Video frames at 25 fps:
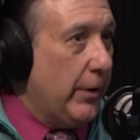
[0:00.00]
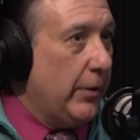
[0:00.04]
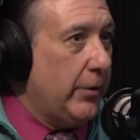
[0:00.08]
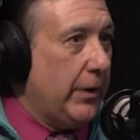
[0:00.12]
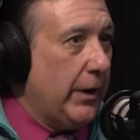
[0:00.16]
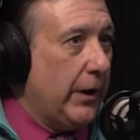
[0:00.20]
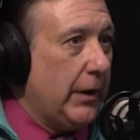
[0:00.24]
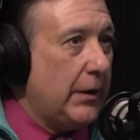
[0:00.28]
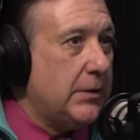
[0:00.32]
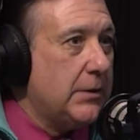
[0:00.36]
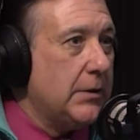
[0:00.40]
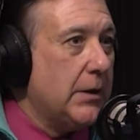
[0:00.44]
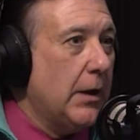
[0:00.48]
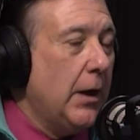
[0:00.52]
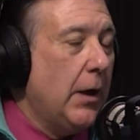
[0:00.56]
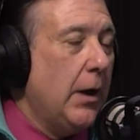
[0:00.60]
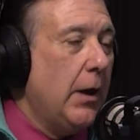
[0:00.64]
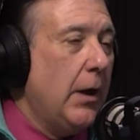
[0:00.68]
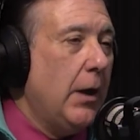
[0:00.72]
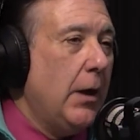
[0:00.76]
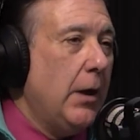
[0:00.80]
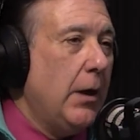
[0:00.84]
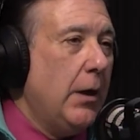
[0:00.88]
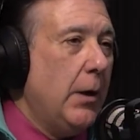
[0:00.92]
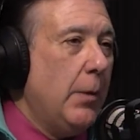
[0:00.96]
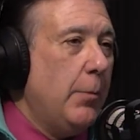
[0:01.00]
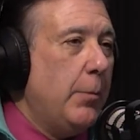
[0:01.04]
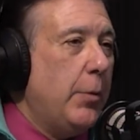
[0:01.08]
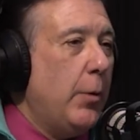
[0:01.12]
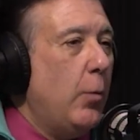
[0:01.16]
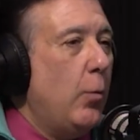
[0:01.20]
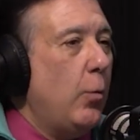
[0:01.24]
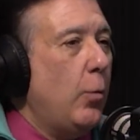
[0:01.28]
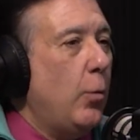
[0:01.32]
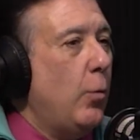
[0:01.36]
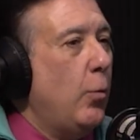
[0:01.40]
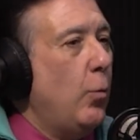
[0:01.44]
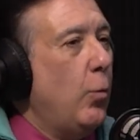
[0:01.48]
buildings.
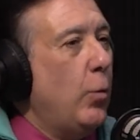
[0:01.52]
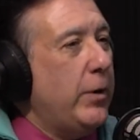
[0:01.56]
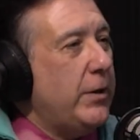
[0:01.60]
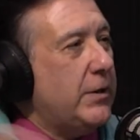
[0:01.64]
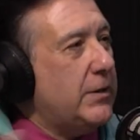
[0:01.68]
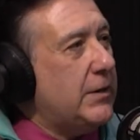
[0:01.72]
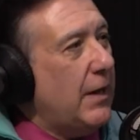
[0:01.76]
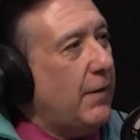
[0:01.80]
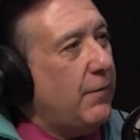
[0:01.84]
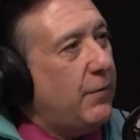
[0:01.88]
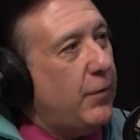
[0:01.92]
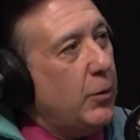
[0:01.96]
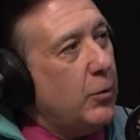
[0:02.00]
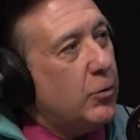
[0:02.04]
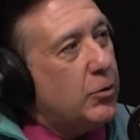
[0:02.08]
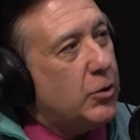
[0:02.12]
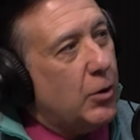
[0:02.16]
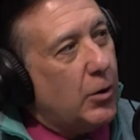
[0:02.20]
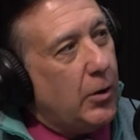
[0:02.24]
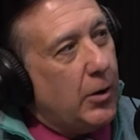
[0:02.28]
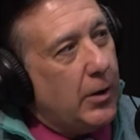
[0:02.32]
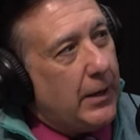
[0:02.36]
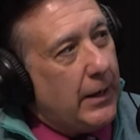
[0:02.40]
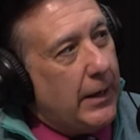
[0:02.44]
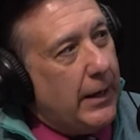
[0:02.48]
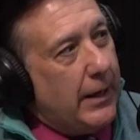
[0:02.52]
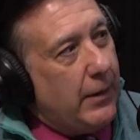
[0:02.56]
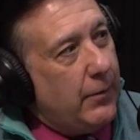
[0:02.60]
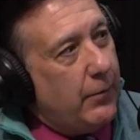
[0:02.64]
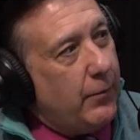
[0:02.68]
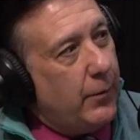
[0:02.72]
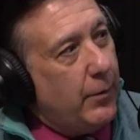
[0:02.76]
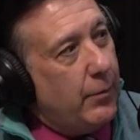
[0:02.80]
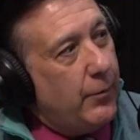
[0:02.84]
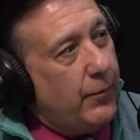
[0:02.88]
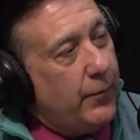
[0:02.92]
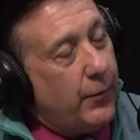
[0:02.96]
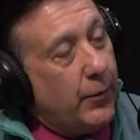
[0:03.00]
But what does that future look like
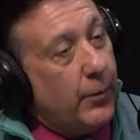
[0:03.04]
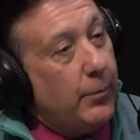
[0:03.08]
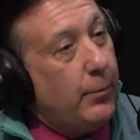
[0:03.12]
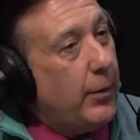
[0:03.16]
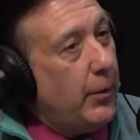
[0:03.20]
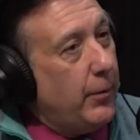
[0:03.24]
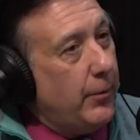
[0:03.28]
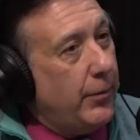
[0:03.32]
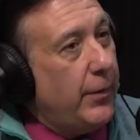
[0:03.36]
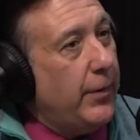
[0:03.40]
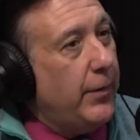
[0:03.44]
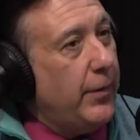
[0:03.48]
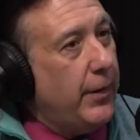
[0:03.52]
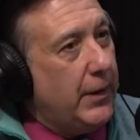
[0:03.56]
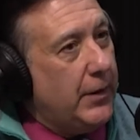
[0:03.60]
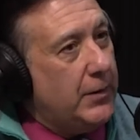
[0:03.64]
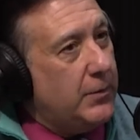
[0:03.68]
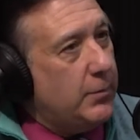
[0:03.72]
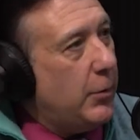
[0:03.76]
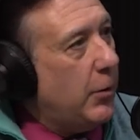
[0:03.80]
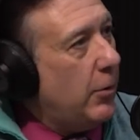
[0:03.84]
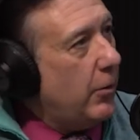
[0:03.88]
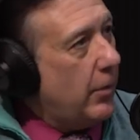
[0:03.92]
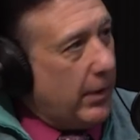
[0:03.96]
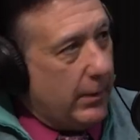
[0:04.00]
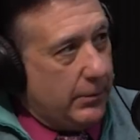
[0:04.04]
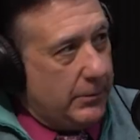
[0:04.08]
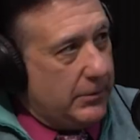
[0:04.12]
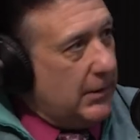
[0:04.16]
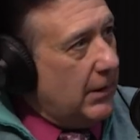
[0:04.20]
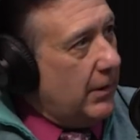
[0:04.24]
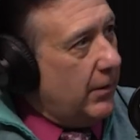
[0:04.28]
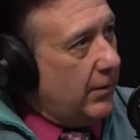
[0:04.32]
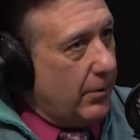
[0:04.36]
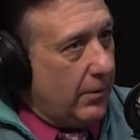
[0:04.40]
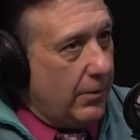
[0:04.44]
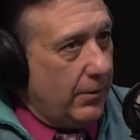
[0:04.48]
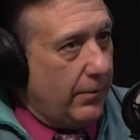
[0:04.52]
for, for both of these
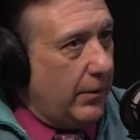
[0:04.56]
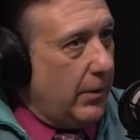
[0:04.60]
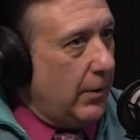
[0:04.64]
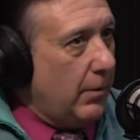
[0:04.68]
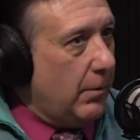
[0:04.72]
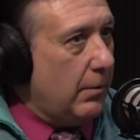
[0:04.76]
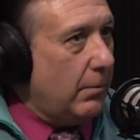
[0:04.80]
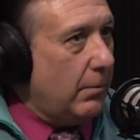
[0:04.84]
programs? Either of